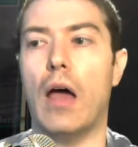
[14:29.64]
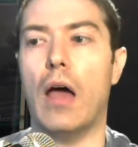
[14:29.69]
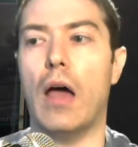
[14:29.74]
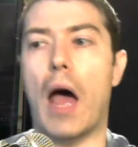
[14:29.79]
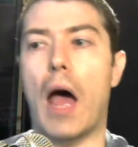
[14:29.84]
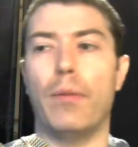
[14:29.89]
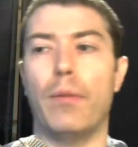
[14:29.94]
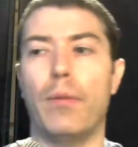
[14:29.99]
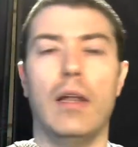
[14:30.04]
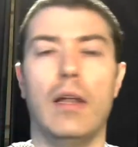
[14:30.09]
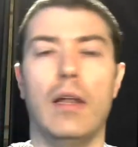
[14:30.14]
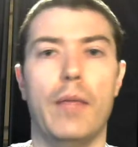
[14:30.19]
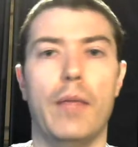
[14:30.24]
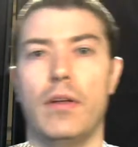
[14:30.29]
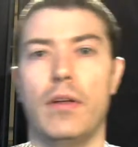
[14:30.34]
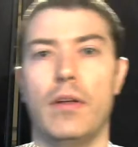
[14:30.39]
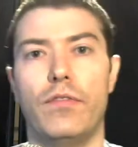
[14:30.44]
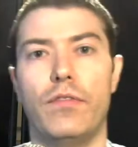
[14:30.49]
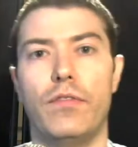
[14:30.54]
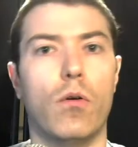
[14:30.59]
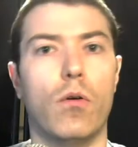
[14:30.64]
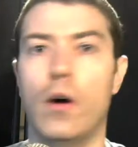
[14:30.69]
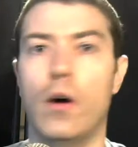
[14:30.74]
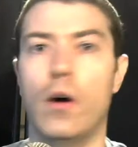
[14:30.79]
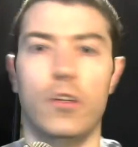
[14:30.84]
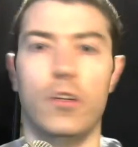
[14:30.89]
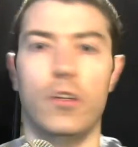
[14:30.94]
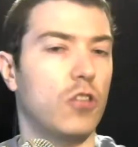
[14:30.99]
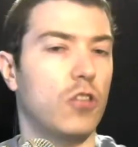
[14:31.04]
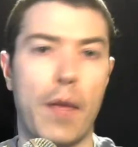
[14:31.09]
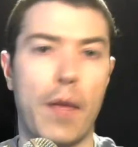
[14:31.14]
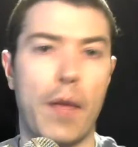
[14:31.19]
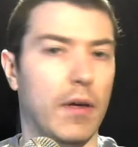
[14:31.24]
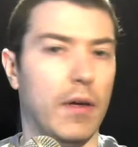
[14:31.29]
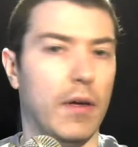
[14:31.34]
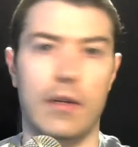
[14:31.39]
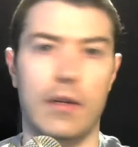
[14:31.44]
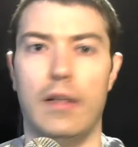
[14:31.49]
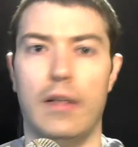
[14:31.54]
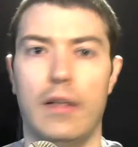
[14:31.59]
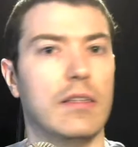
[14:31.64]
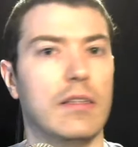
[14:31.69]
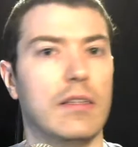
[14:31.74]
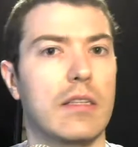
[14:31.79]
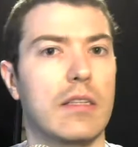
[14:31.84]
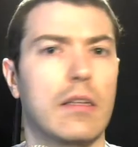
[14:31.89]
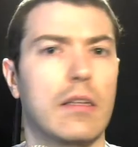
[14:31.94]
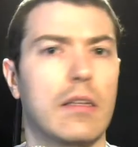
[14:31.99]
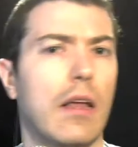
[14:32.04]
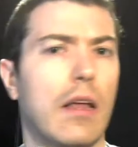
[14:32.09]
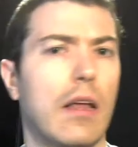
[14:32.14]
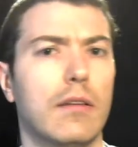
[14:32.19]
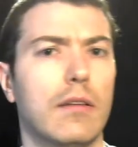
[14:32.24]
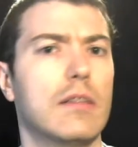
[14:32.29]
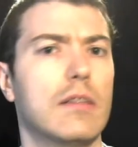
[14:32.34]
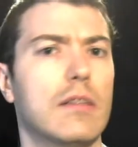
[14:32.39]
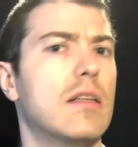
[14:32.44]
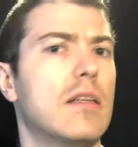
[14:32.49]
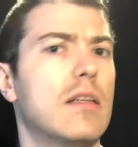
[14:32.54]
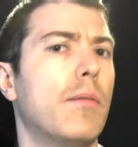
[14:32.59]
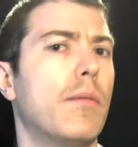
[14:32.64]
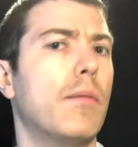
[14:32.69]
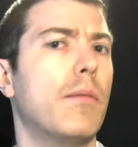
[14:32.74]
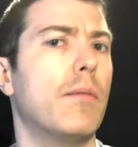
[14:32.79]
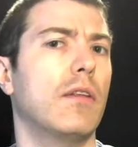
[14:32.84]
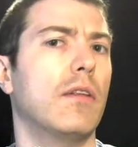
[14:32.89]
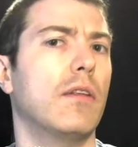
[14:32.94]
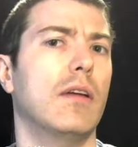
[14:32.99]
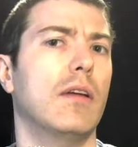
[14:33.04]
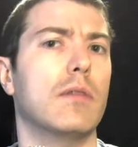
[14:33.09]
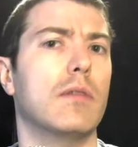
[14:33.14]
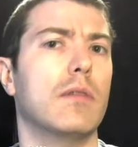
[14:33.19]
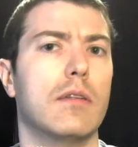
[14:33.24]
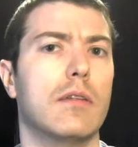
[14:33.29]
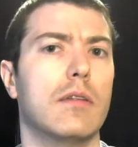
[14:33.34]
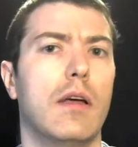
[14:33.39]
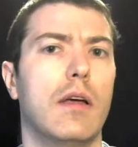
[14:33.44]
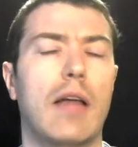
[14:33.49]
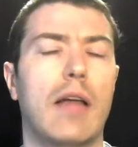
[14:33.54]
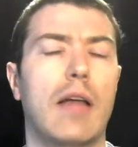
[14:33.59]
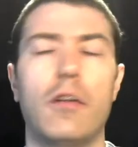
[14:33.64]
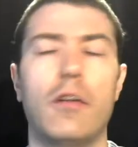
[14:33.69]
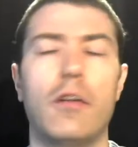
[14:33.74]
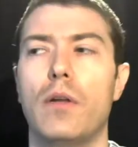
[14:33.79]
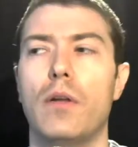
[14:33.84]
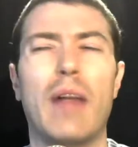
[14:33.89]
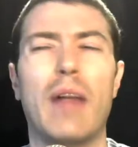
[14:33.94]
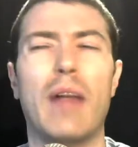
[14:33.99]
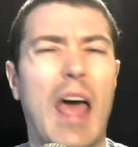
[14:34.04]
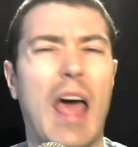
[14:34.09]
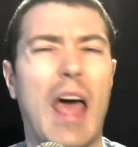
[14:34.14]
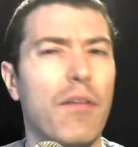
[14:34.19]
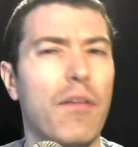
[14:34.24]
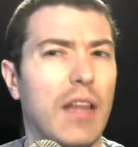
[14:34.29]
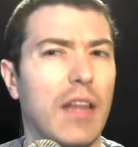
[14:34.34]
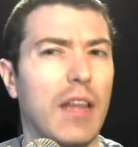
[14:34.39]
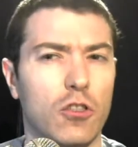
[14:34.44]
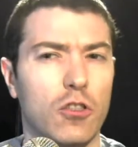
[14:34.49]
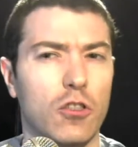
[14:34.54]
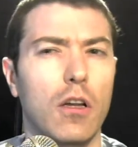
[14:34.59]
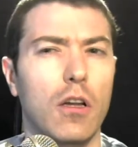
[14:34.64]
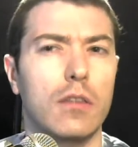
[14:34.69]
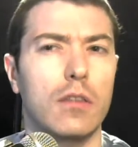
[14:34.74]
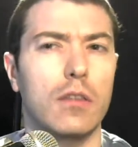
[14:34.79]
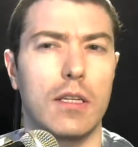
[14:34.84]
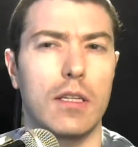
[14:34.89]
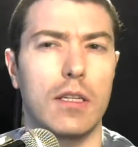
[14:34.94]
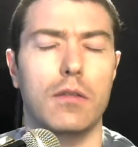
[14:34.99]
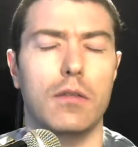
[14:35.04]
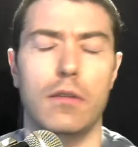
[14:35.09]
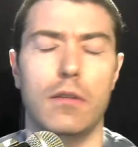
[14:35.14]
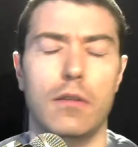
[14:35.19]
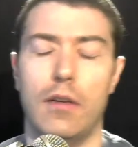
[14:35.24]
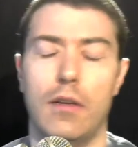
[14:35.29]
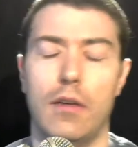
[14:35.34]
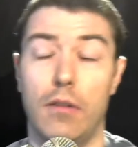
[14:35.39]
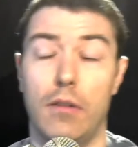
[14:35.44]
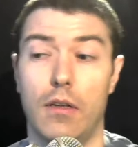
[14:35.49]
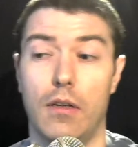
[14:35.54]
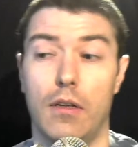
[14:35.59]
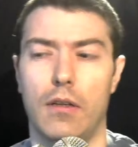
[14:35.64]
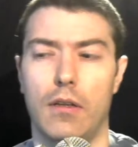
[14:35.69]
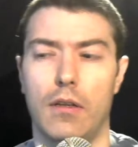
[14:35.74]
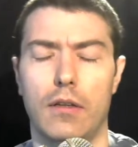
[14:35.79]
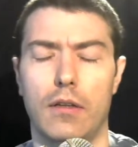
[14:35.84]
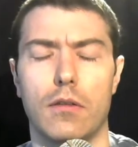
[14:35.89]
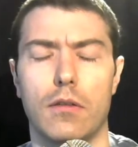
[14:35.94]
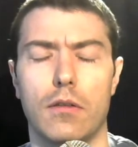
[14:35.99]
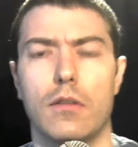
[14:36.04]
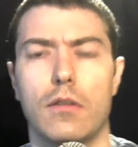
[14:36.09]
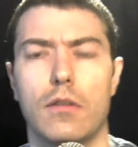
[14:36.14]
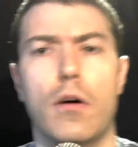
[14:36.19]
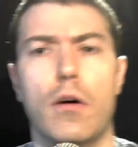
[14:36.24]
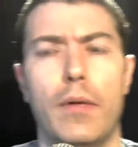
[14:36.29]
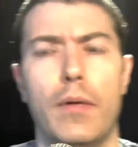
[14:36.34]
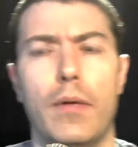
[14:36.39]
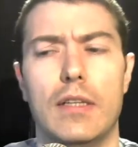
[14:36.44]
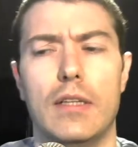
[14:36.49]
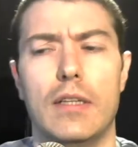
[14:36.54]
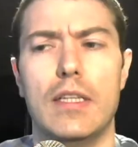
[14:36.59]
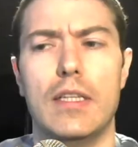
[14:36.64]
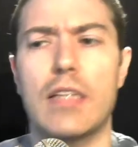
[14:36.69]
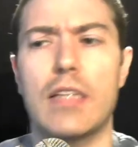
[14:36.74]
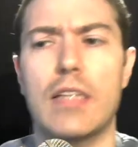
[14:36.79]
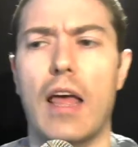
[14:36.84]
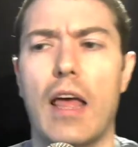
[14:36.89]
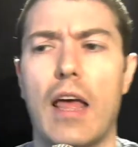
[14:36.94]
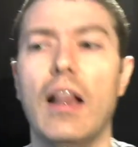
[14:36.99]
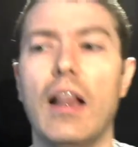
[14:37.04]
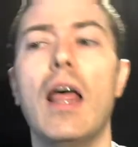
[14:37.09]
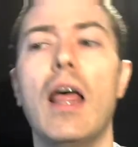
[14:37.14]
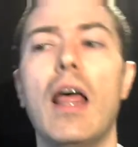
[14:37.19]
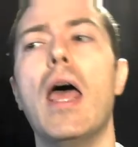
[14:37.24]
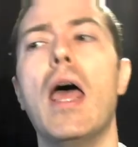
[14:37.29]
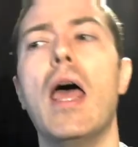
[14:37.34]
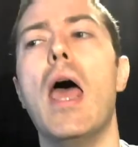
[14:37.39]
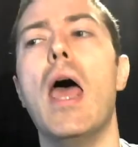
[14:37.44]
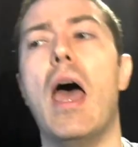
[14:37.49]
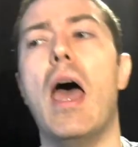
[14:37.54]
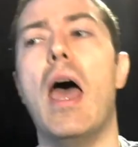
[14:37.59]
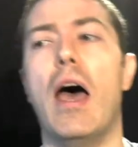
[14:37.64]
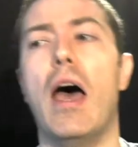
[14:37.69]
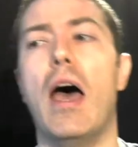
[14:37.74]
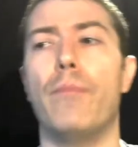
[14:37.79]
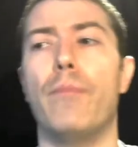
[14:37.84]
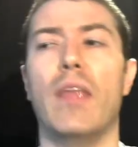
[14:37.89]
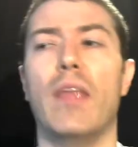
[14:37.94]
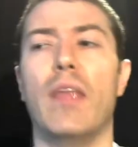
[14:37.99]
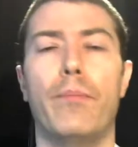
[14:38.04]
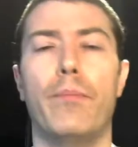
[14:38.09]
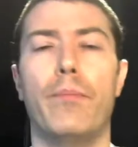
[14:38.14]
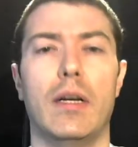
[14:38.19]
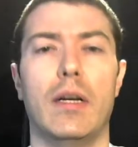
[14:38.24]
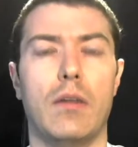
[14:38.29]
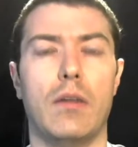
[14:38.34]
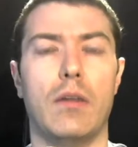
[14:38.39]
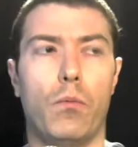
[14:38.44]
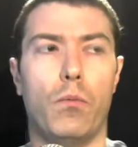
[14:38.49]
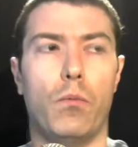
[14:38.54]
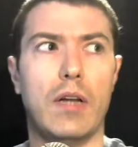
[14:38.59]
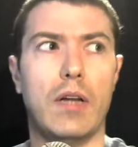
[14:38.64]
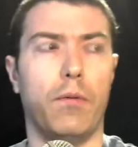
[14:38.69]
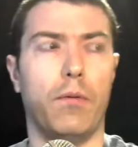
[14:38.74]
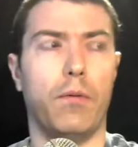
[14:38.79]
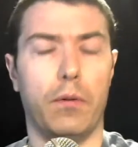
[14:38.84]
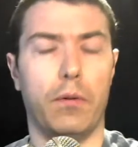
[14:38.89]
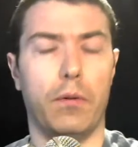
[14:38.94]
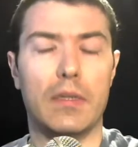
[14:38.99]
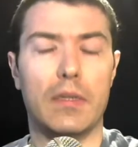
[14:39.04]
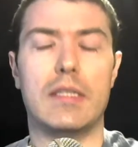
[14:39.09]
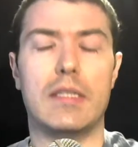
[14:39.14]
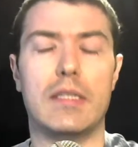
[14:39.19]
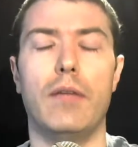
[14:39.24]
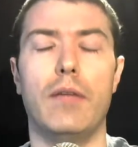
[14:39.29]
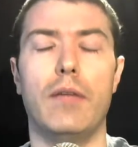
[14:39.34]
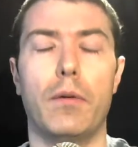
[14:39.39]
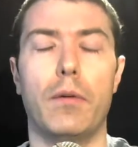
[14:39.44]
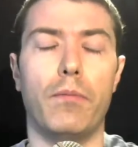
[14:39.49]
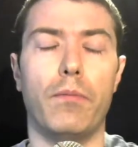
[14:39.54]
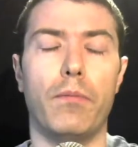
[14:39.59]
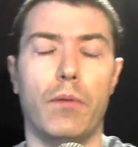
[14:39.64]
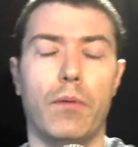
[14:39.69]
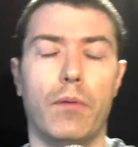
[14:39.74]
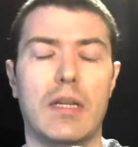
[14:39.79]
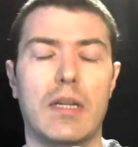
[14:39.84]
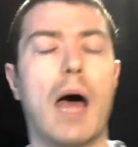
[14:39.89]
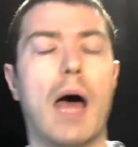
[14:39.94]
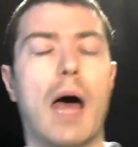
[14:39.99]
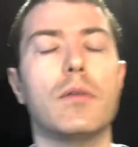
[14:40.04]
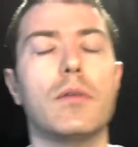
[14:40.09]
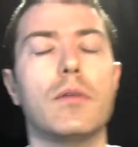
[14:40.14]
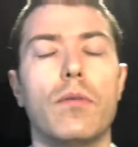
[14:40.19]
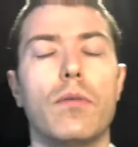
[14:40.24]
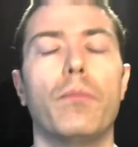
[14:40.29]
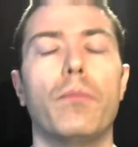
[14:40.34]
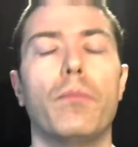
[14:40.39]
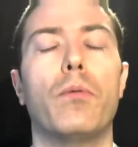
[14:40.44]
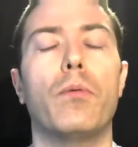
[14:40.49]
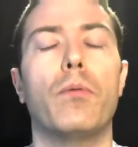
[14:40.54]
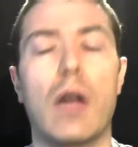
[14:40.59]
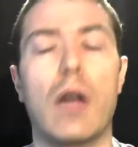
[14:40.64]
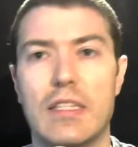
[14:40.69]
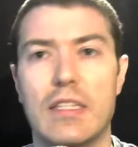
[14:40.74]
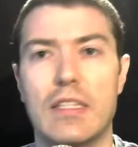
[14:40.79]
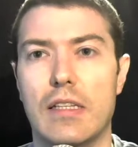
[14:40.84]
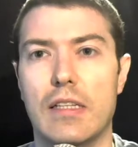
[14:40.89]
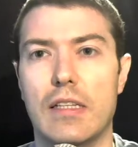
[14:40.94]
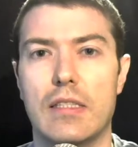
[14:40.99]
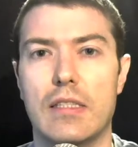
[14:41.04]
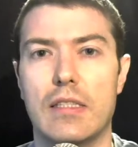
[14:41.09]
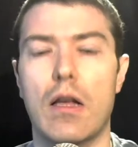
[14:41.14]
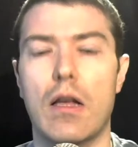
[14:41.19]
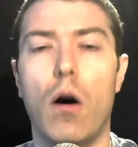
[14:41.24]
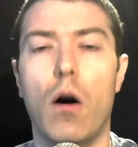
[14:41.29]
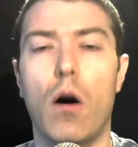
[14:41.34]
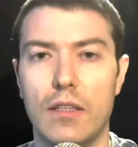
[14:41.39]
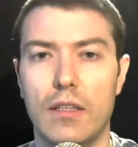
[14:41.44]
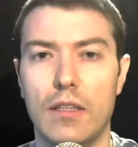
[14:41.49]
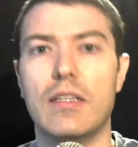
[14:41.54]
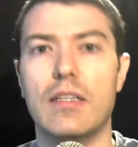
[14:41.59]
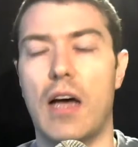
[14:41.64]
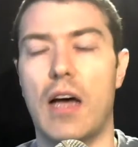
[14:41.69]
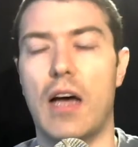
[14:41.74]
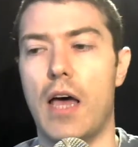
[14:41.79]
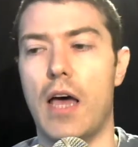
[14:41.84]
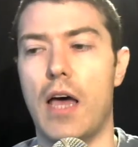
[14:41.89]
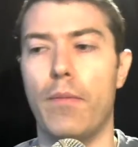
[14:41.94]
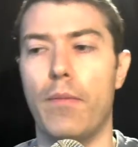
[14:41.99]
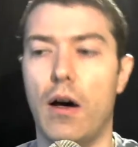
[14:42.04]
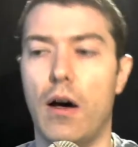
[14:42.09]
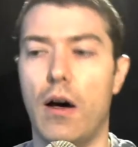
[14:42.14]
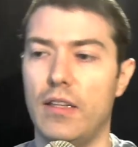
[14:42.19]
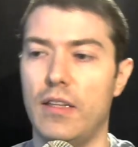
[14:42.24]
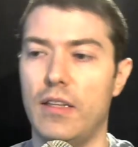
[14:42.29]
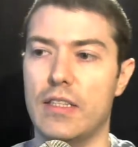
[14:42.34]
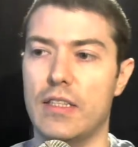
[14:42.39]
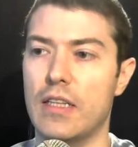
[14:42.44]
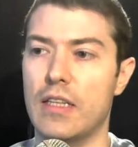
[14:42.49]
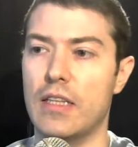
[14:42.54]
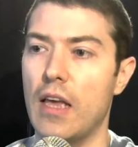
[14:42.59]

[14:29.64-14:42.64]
upper limit for a chemical, and at this time I think it was nitrate, but I haven't actually looked into the topic in detail. But what we see, what comes from Brussels all the time are these